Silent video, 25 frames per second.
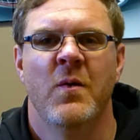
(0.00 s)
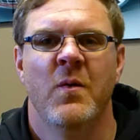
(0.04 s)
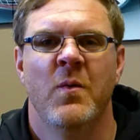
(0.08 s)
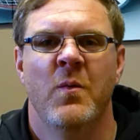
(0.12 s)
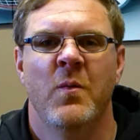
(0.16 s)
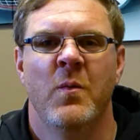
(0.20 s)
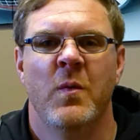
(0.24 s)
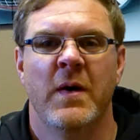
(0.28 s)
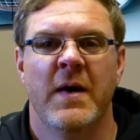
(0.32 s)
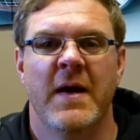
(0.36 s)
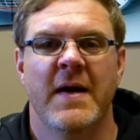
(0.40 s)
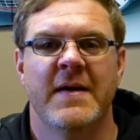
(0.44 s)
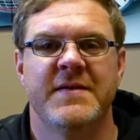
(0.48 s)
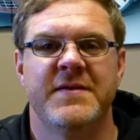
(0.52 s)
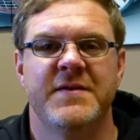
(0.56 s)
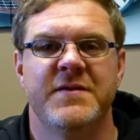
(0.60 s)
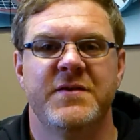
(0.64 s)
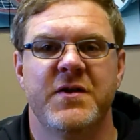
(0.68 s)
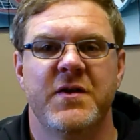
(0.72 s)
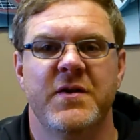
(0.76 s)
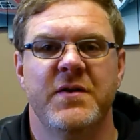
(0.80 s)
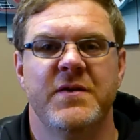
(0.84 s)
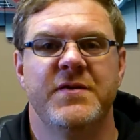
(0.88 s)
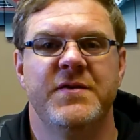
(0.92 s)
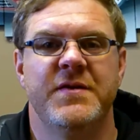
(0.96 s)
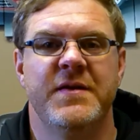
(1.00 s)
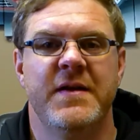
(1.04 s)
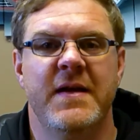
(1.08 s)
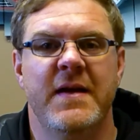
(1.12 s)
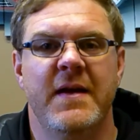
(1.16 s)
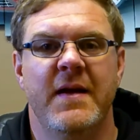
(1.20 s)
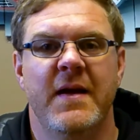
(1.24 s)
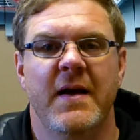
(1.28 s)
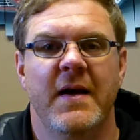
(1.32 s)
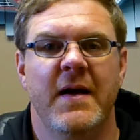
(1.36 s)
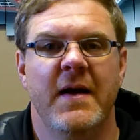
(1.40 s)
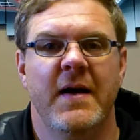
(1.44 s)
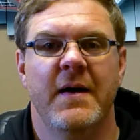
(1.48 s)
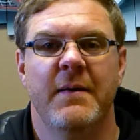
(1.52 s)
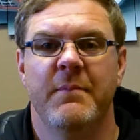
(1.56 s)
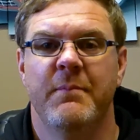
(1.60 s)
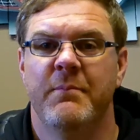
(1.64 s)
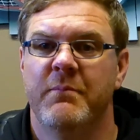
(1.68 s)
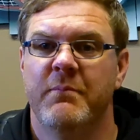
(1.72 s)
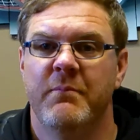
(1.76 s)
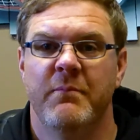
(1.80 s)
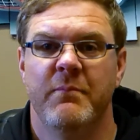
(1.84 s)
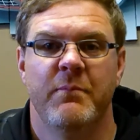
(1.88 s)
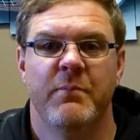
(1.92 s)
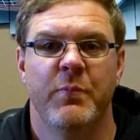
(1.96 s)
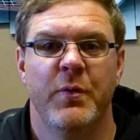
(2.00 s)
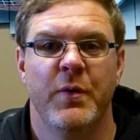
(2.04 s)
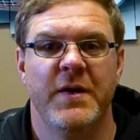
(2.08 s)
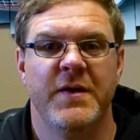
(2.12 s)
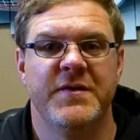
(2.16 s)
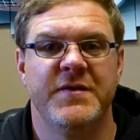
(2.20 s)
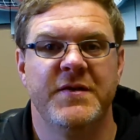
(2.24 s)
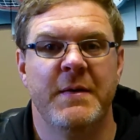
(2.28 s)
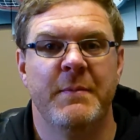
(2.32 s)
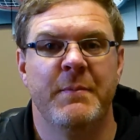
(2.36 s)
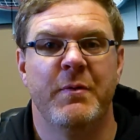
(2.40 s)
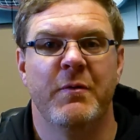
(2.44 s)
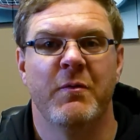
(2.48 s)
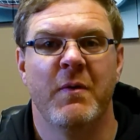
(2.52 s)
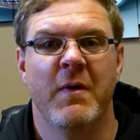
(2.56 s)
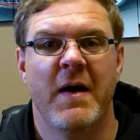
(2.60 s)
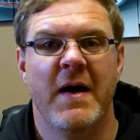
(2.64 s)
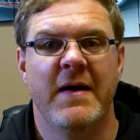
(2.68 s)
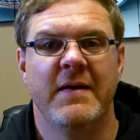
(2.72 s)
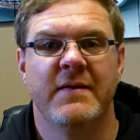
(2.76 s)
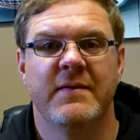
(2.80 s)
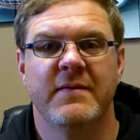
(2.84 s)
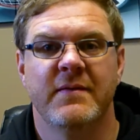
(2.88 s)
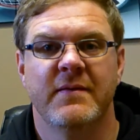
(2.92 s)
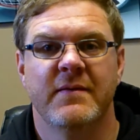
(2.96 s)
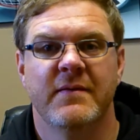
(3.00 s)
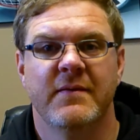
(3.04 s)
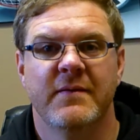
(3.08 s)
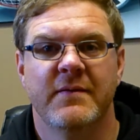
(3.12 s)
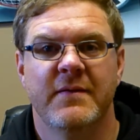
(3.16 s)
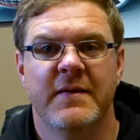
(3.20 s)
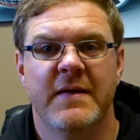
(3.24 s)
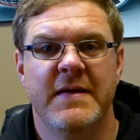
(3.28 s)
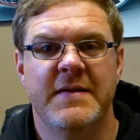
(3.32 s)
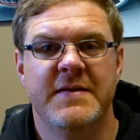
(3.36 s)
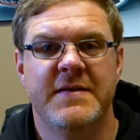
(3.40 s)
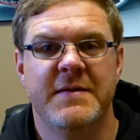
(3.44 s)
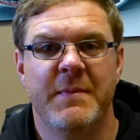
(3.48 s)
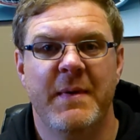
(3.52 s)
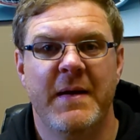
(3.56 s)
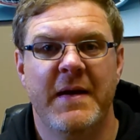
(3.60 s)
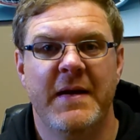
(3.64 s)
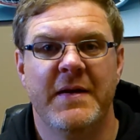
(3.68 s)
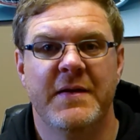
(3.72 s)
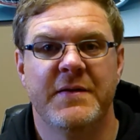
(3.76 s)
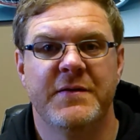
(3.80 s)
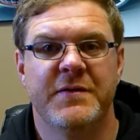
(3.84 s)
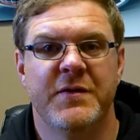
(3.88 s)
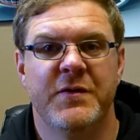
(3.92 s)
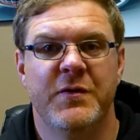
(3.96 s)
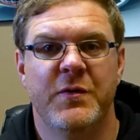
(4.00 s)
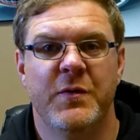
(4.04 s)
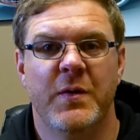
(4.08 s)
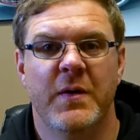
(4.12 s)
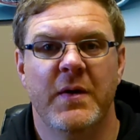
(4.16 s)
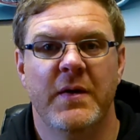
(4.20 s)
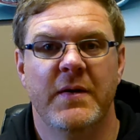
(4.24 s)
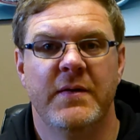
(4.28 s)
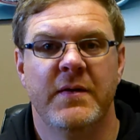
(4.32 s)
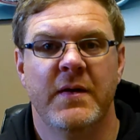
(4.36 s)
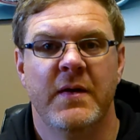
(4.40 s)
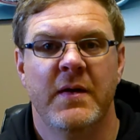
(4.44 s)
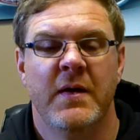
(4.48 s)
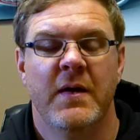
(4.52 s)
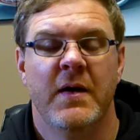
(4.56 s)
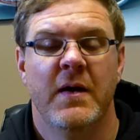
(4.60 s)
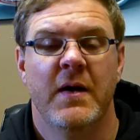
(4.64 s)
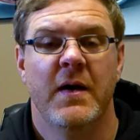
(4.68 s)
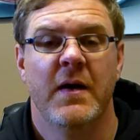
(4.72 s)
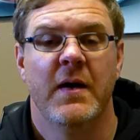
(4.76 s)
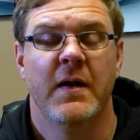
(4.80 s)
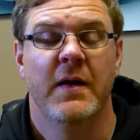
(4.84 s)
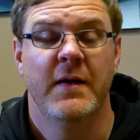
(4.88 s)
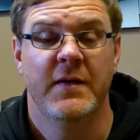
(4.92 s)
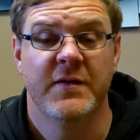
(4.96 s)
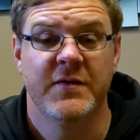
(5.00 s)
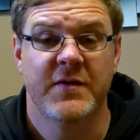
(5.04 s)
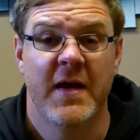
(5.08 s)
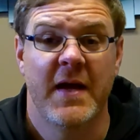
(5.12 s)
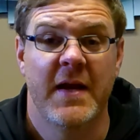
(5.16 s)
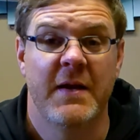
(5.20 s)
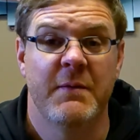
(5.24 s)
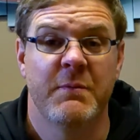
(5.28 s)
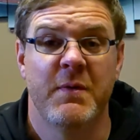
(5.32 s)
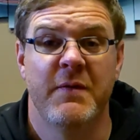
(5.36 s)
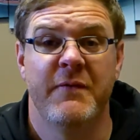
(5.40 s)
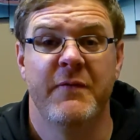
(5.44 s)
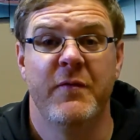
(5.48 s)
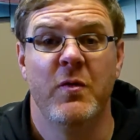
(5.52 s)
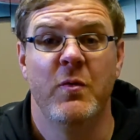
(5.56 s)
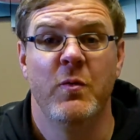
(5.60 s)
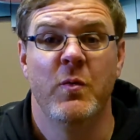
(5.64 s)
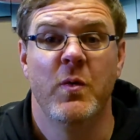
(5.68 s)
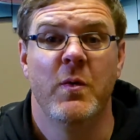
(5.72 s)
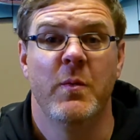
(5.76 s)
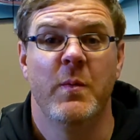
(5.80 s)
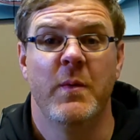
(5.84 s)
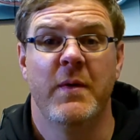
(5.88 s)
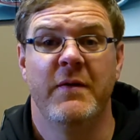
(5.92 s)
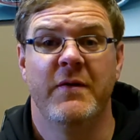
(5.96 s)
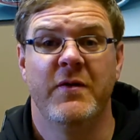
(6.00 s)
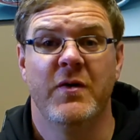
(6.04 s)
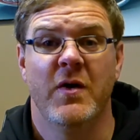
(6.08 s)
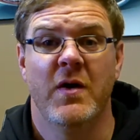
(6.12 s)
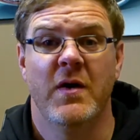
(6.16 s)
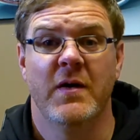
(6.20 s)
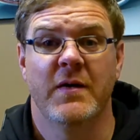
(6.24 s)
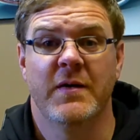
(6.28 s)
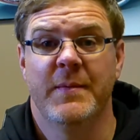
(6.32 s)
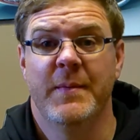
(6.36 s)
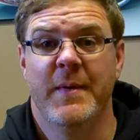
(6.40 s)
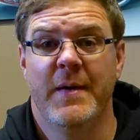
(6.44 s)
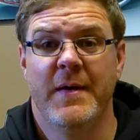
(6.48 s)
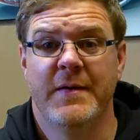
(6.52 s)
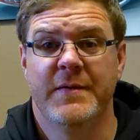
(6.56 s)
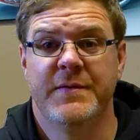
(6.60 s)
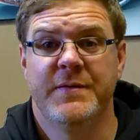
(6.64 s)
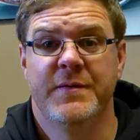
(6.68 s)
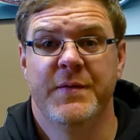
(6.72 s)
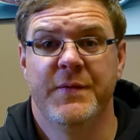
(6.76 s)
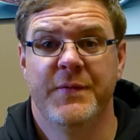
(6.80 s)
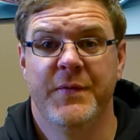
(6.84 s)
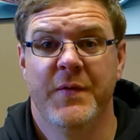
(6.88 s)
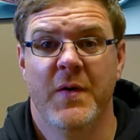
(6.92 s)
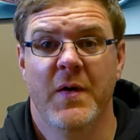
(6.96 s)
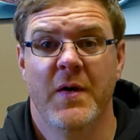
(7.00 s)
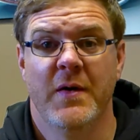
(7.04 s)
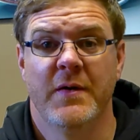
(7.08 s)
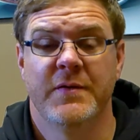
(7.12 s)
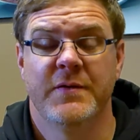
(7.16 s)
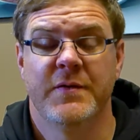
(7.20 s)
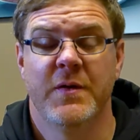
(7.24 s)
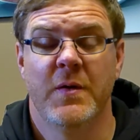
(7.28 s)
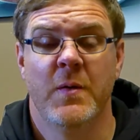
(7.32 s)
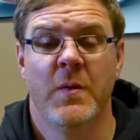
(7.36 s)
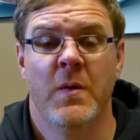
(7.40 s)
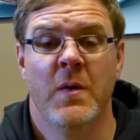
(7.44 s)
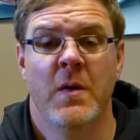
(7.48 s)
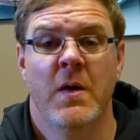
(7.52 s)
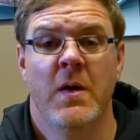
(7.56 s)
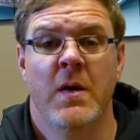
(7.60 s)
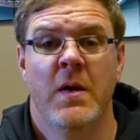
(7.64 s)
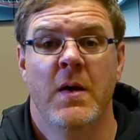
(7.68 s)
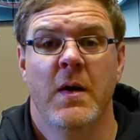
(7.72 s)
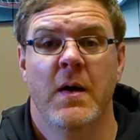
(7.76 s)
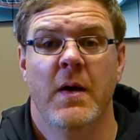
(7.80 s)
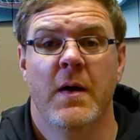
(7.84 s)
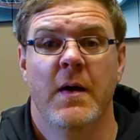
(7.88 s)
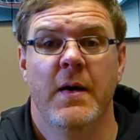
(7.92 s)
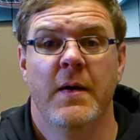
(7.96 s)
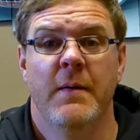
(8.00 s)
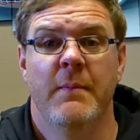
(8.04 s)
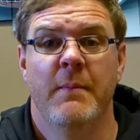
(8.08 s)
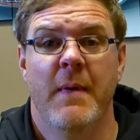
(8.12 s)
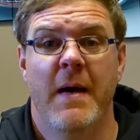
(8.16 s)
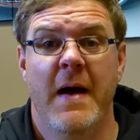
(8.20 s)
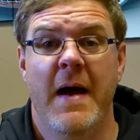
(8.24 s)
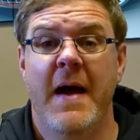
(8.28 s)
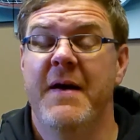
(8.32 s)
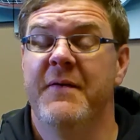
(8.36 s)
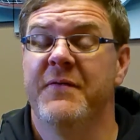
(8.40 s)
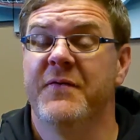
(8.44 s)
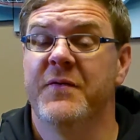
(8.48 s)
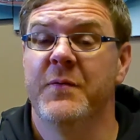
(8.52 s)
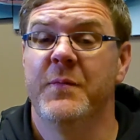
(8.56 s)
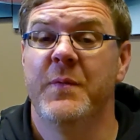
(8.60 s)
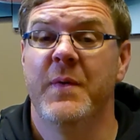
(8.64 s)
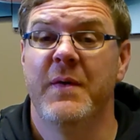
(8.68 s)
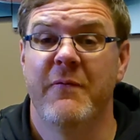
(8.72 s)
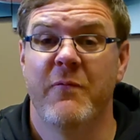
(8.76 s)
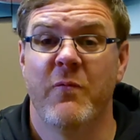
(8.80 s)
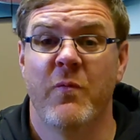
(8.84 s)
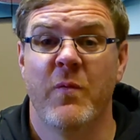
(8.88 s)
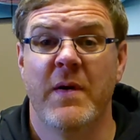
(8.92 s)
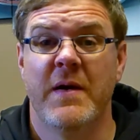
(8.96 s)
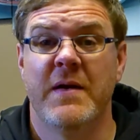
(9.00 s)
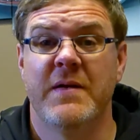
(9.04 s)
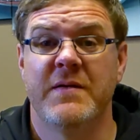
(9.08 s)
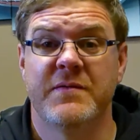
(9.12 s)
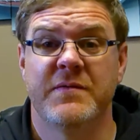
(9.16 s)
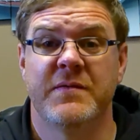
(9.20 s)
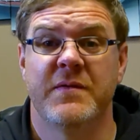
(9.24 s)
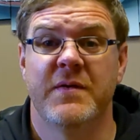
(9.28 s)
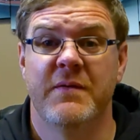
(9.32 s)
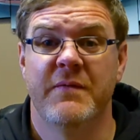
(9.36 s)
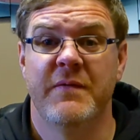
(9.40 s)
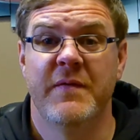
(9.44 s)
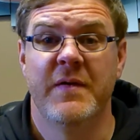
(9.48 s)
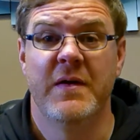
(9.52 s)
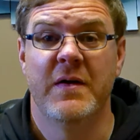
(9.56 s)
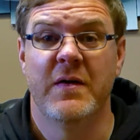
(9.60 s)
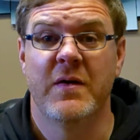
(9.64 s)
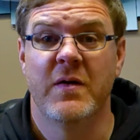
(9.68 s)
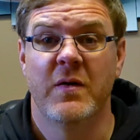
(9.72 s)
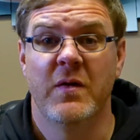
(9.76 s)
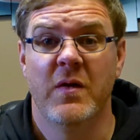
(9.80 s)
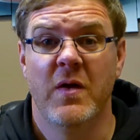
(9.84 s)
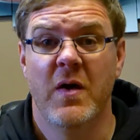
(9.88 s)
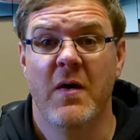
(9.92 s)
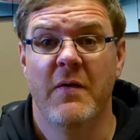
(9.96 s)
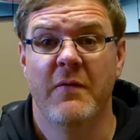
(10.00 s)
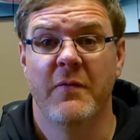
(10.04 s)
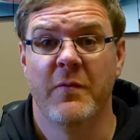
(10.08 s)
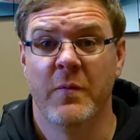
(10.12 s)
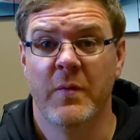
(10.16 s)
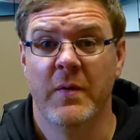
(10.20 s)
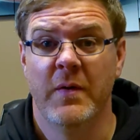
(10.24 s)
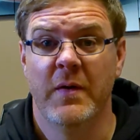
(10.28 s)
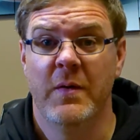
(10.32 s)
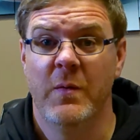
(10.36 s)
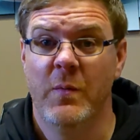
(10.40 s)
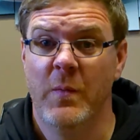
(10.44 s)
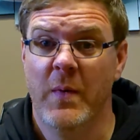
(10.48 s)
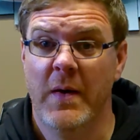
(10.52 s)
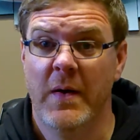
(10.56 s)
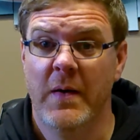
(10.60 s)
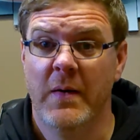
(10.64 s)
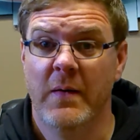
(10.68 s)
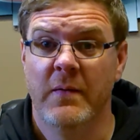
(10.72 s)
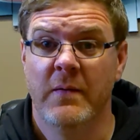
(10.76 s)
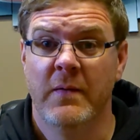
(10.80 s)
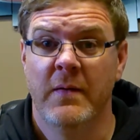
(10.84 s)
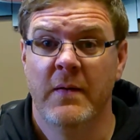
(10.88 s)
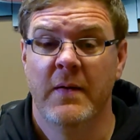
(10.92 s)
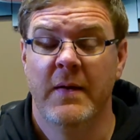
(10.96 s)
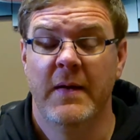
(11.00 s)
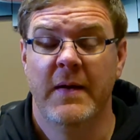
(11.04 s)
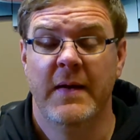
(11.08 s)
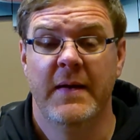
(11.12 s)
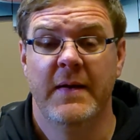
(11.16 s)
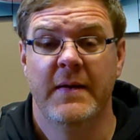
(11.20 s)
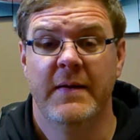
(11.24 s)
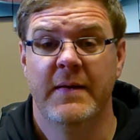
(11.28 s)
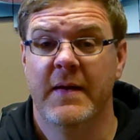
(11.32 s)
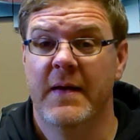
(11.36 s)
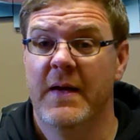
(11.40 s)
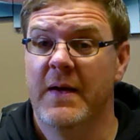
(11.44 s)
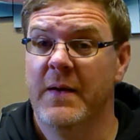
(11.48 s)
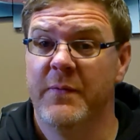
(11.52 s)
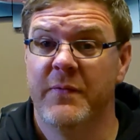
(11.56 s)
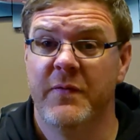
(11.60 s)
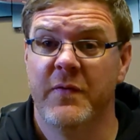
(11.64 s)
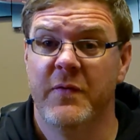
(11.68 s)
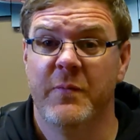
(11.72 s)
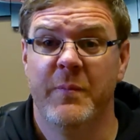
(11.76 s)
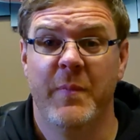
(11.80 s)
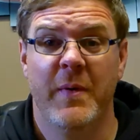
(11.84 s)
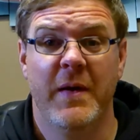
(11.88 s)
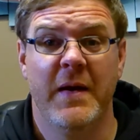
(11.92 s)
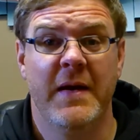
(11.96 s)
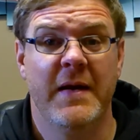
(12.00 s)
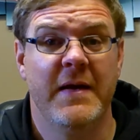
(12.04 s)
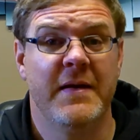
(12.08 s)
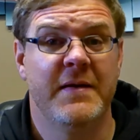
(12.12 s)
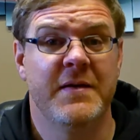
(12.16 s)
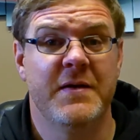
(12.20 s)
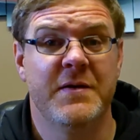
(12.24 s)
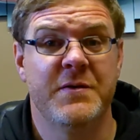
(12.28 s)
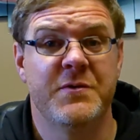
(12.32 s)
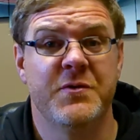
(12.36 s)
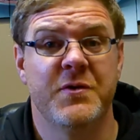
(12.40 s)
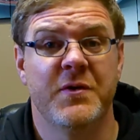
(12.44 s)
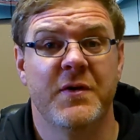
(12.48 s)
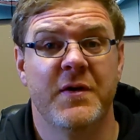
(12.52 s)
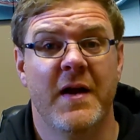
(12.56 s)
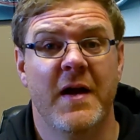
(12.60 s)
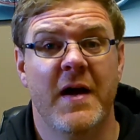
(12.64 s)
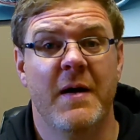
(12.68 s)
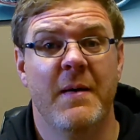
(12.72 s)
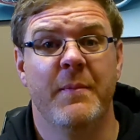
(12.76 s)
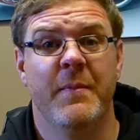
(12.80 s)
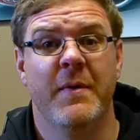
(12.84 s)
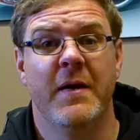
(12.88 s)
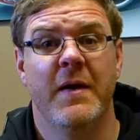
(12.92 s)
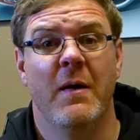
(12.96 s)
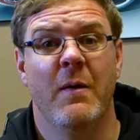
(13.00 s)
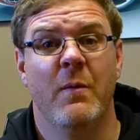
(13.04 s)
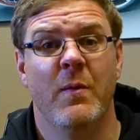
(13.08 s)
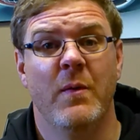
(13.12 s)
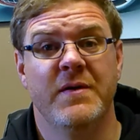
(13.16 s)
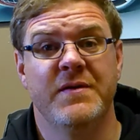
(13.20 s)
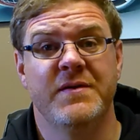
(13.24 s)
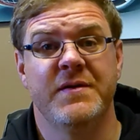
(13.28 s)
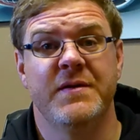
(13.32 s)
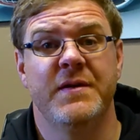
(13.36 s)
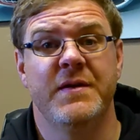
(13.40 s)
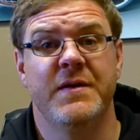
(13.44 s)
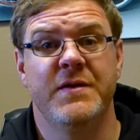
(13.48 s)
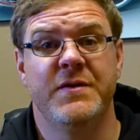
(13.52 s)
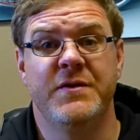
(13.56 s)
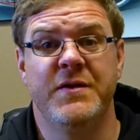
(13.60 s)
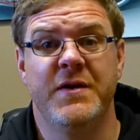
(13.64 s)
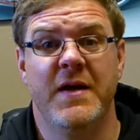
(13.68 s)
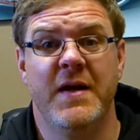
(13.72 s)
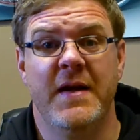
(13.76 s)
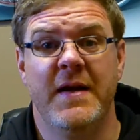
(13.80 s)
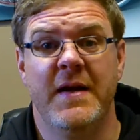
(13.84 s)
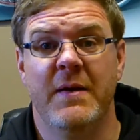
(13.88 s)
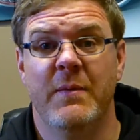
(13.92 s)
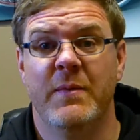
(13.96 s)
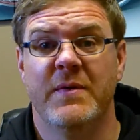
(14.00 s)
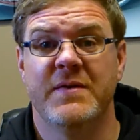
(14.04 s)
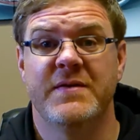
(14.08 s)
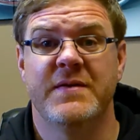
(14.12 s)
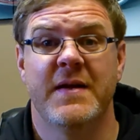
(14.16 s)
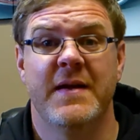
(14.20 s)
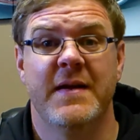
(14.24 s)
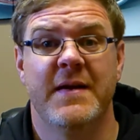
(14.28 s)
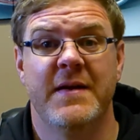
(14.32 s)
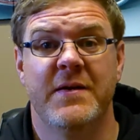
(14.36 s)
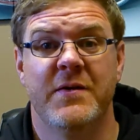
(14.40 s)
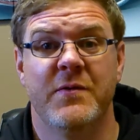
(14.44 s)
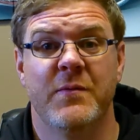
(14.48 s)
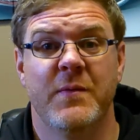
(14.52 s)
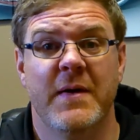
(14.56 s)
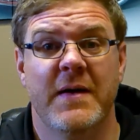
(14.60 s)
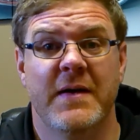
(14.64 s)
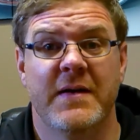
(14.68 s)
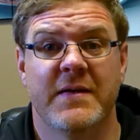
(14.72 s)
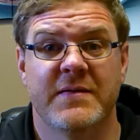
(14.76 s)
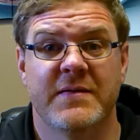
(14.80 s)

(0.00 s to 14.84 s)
Well guys, as you can see, pretty simple, right? Easy maintenance to do it. Let's kind of review what we talked about so far. So after we've rinsed the vehicle off really well, and I don't know if you've paid any attention or not, but I was in the shade, I was not in direct